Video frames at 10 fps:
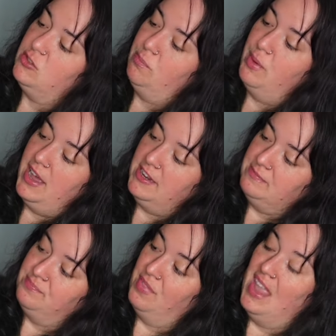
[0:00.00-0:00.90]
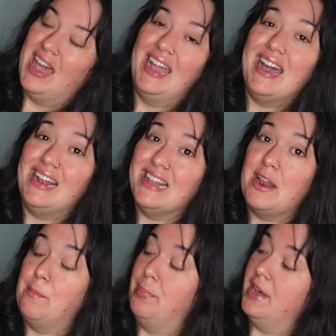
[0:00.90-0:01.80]
but I got a
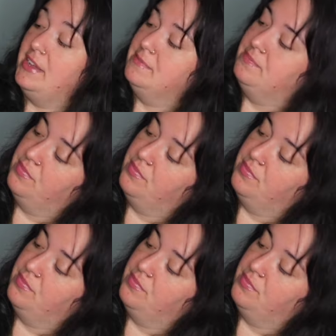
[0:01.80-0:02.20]
lot of butt